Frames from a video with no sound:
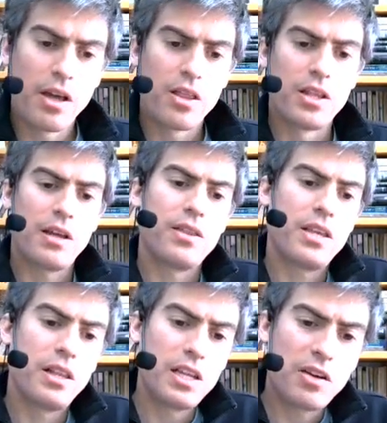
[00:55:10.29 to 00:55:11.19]
The
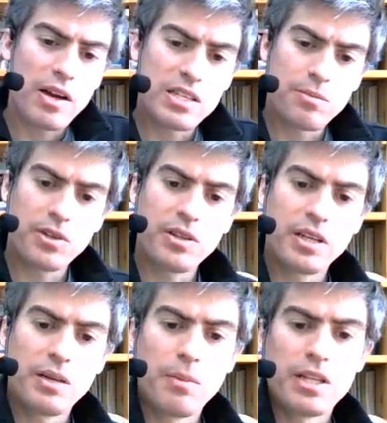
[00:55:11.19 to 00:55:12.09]

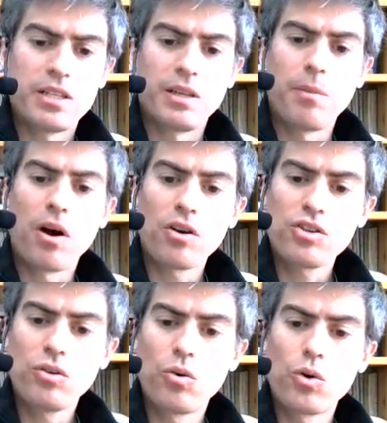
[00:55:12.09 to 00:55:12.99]
linearizability means that the
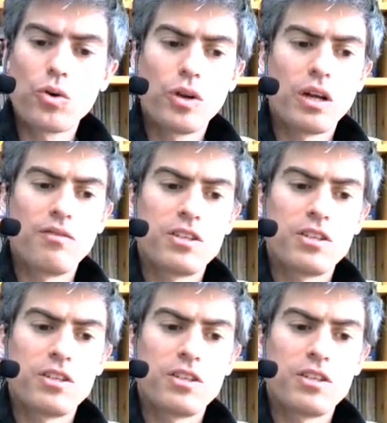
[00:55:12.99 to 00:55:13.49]
partial ordering of